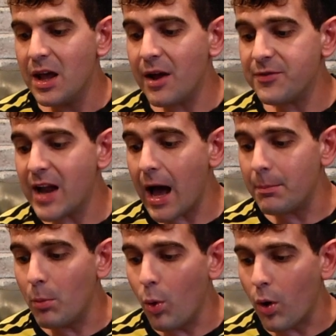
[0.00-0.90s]
if
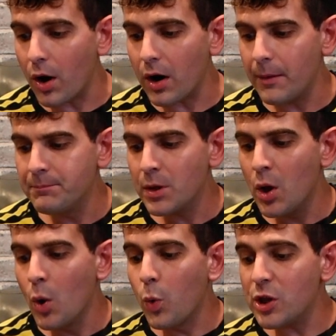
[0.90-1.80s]
not more.
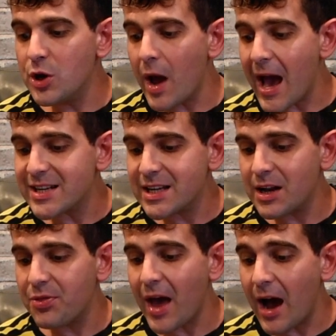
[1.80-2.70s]
Will you ask it
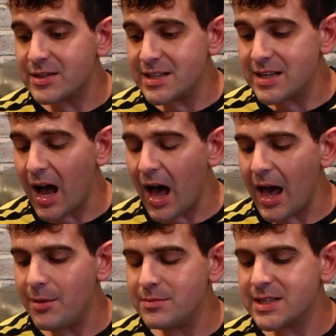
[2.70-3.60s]
1,000
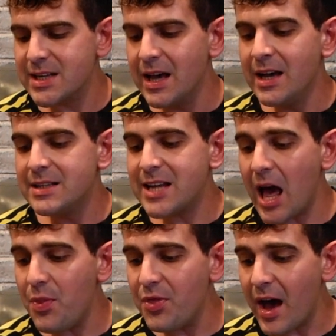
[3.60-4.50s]
times?
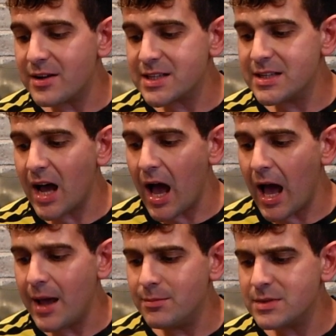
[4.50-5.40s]
10,000
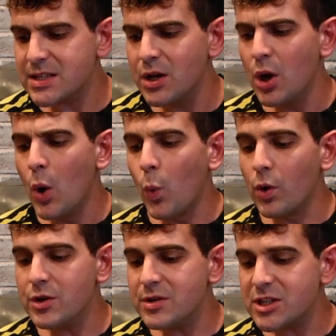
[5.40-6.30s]
times?
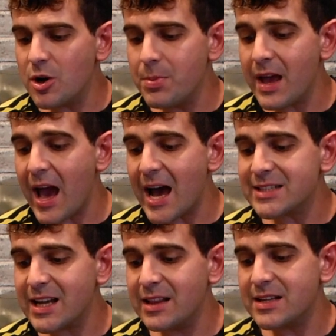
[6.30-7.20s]
Will you still be
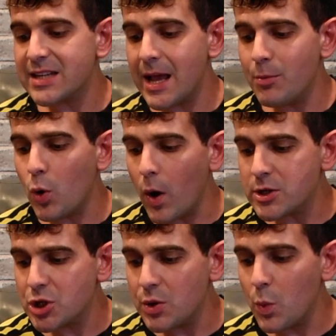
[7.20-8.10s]
asking the same
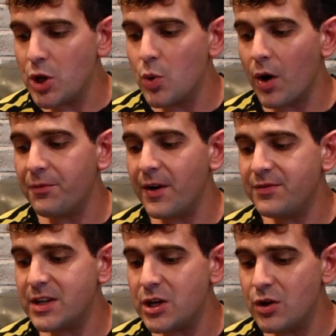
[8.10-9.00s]
question when you are
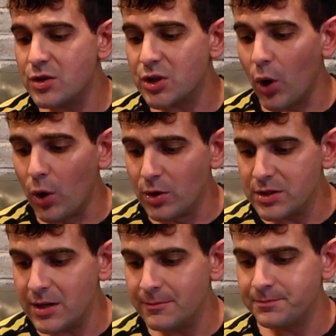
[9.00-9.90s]
50 years old?